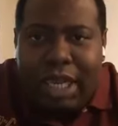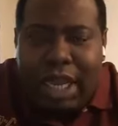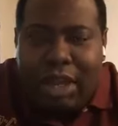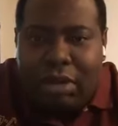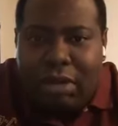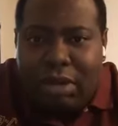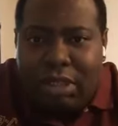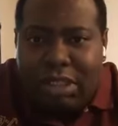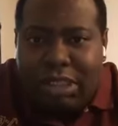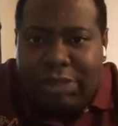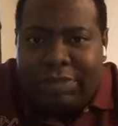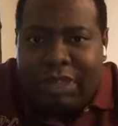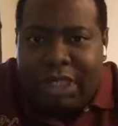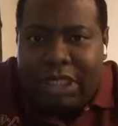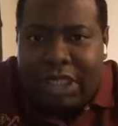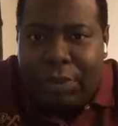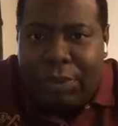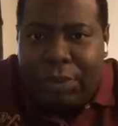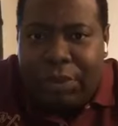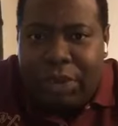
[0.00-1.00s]
a concept of
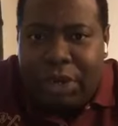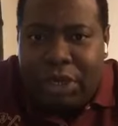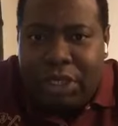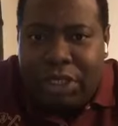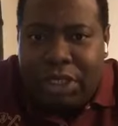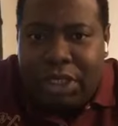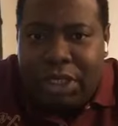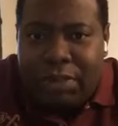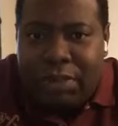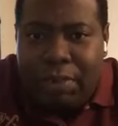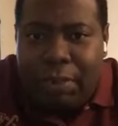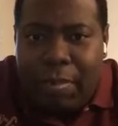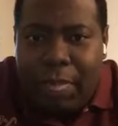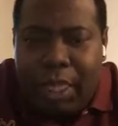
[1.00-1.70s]
entrepreneurship